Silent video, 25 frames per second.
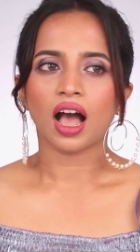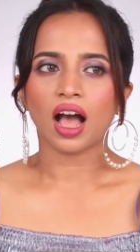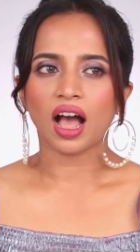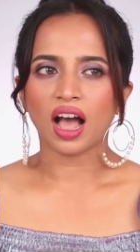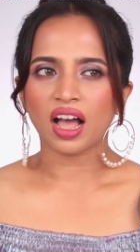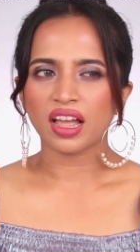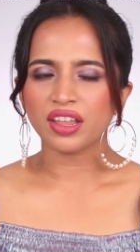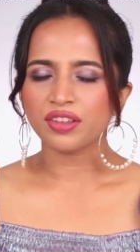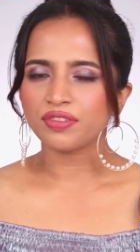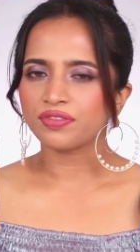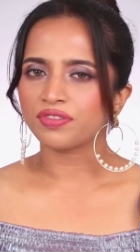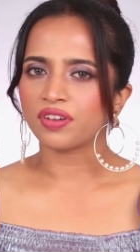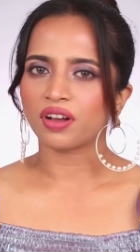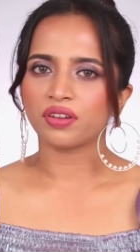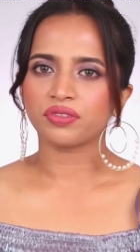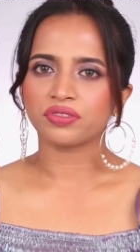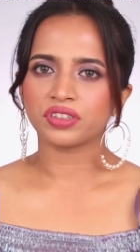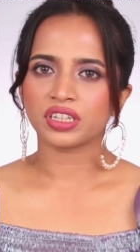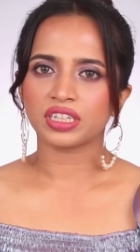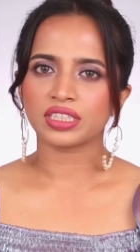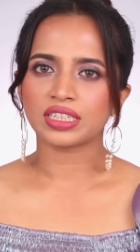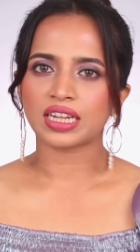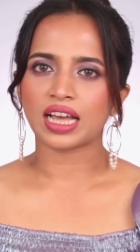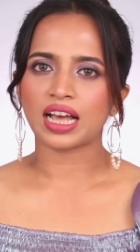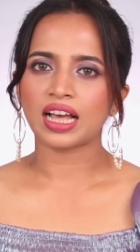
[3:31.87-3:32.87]
I
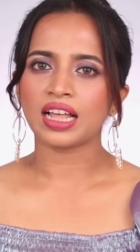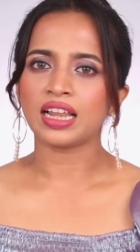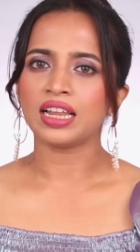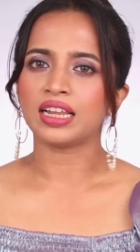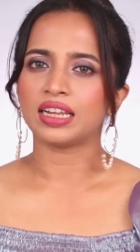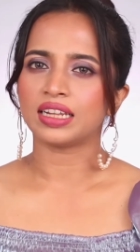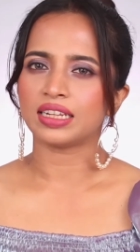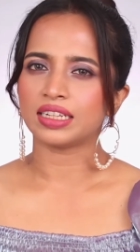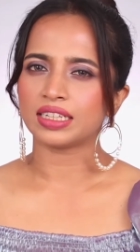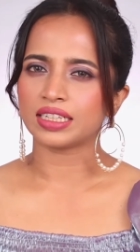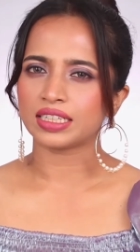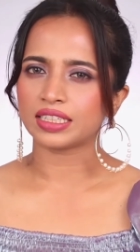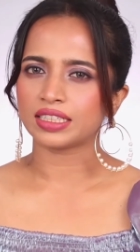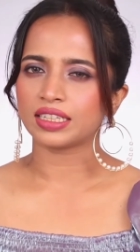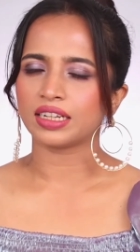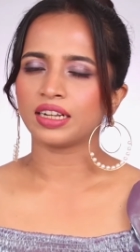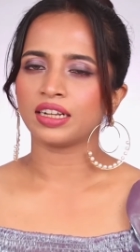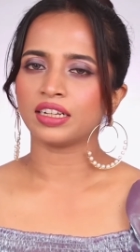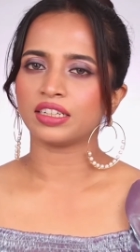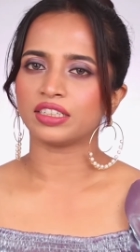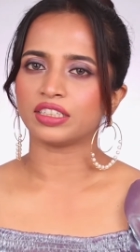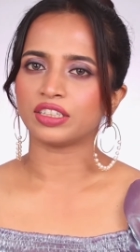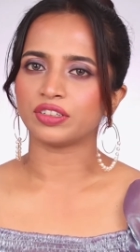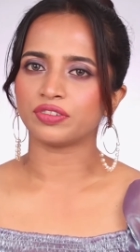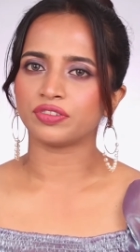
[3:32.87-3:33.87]
found it a little